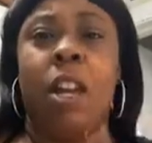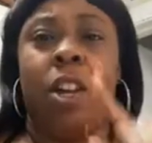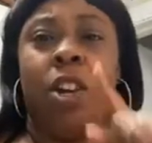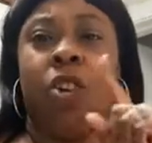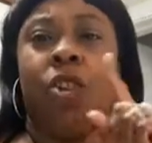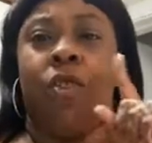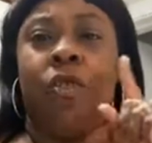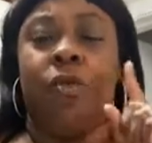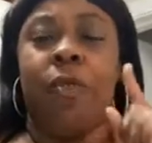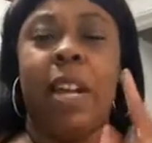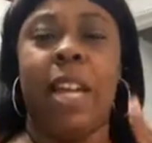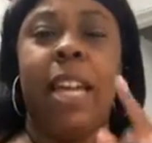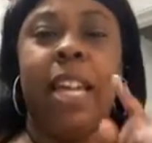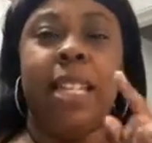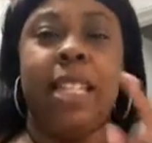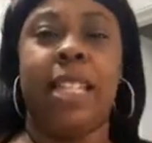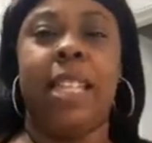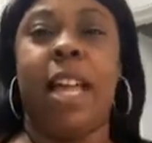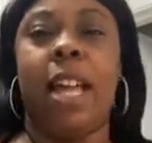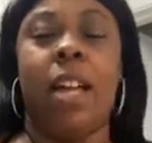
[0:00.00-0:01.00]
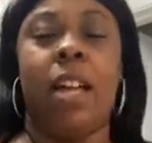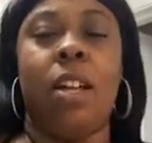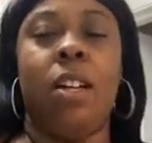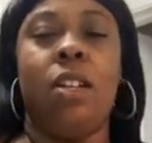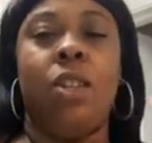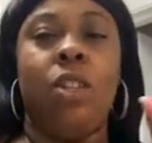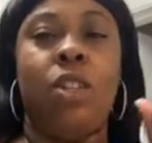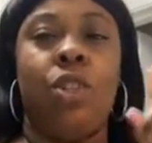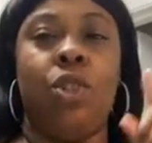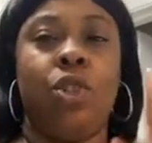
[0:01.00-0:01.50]
Korean style
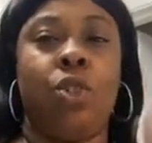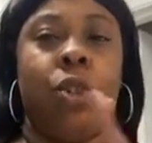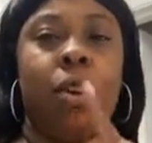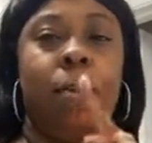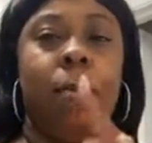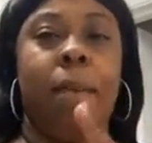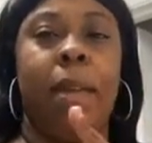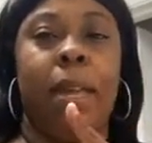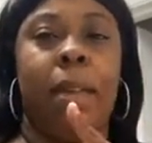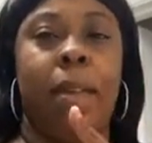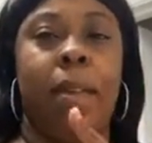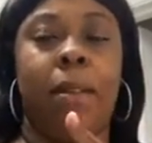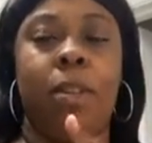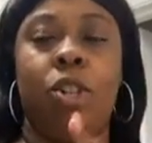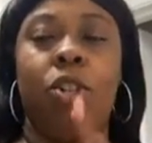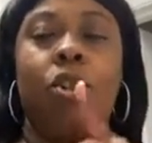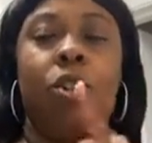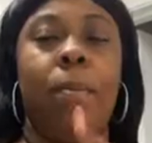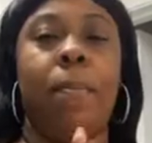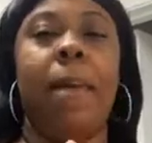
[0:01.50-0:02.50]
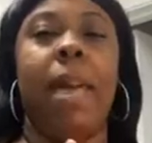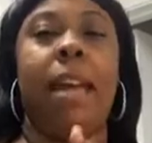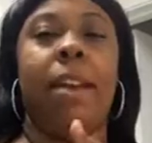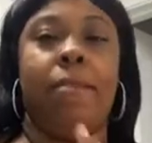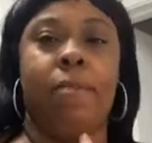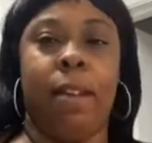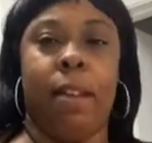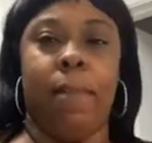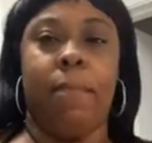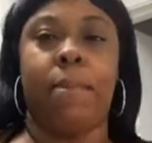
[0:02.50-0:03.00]
short back
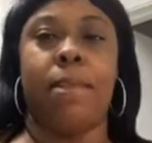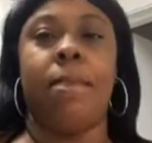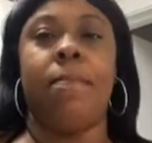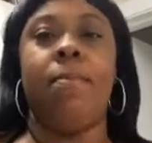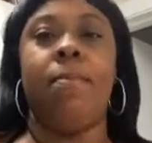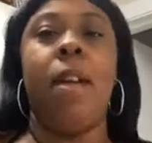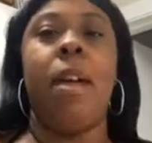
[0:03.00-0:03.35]
ribs.